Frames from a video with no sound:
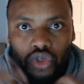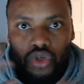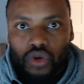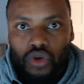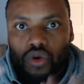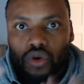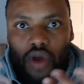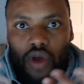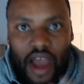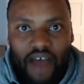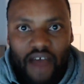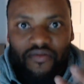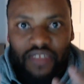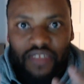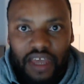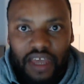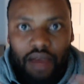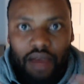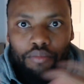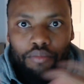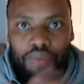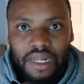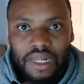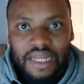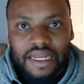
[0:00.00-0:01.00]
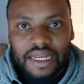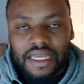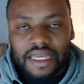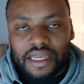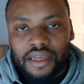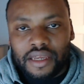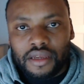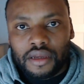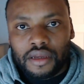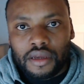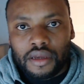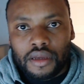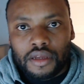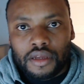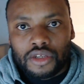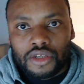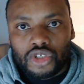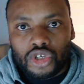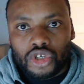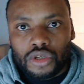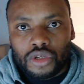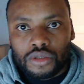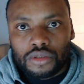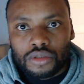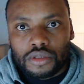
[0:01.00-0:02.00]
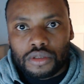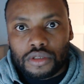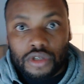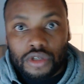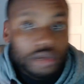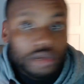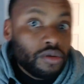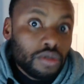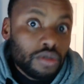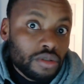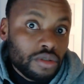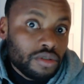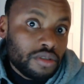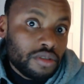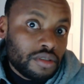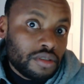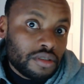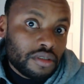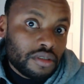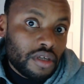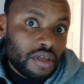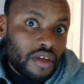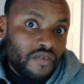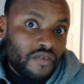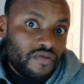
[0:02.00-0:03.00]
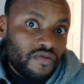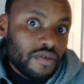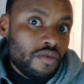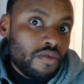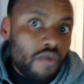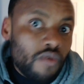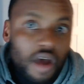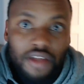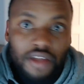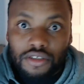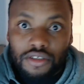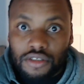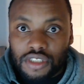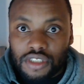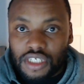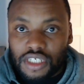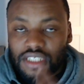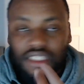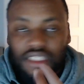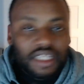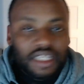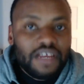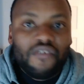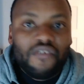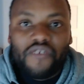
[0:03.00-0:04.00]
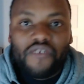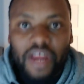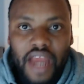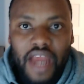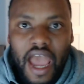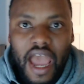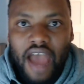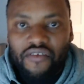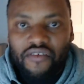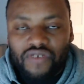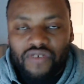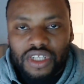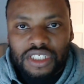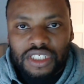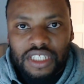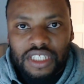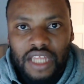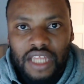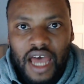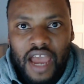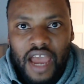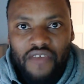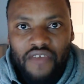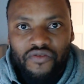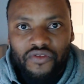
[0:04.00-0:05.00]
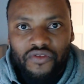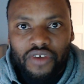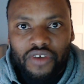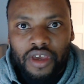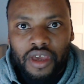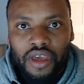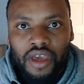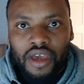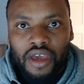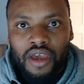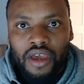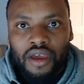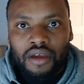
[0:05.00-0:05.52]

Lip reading: So you have the ability to choose if you want to just live an average life,